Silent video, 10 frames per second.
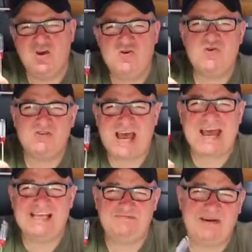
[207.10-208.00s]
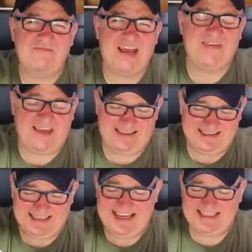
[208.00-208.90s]
Whose hand's been round that?
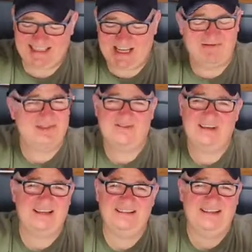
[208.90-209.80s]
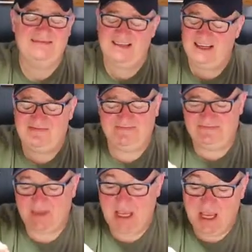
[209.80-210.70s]
That's don't do that.
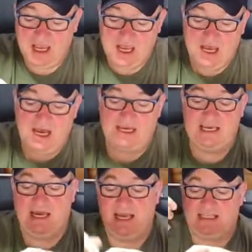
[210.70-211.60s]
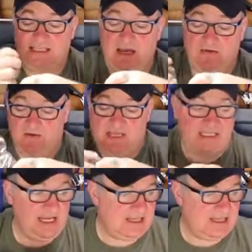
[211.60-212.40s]
Okay, so that's